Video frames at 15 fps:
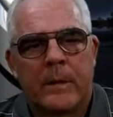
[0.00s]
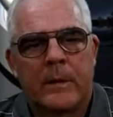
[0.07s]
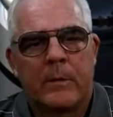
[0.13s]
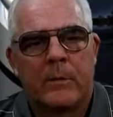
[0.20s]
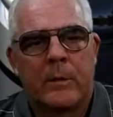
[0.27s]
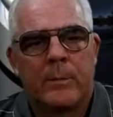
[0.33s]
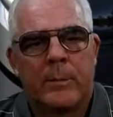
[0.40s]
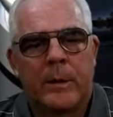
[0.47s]

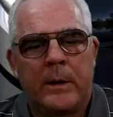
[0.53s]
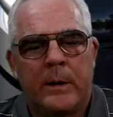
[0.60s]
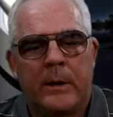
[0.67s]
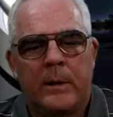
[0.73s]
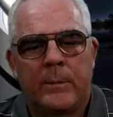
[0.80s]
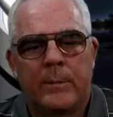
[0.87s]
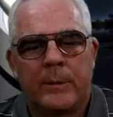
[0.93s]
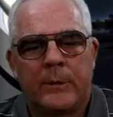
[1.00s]
Repeating the
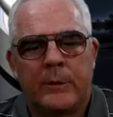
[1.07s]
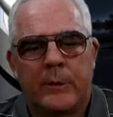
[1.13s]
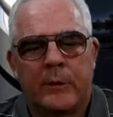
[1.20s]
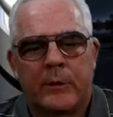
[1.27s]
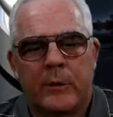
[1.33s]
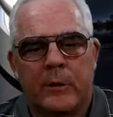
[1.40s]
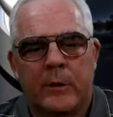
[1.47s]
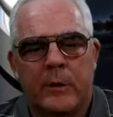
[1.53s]

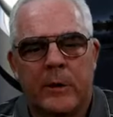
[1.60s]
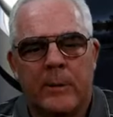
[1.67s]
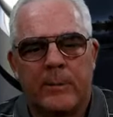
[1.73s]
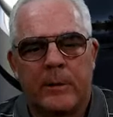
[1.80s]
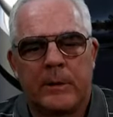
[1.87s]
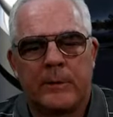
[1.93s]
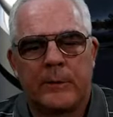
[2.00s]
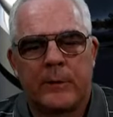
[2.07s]
position a couple
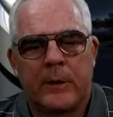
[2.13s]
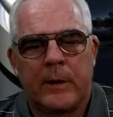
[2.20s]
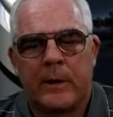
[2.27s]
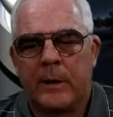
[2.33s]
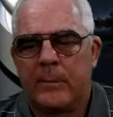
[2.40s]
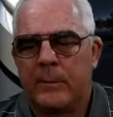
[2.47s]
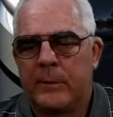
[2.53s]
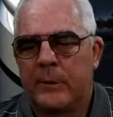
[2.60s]
of
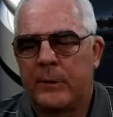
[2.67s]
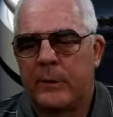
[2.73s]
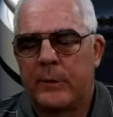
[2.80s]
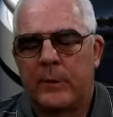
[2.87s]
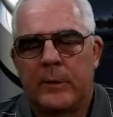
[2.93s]
times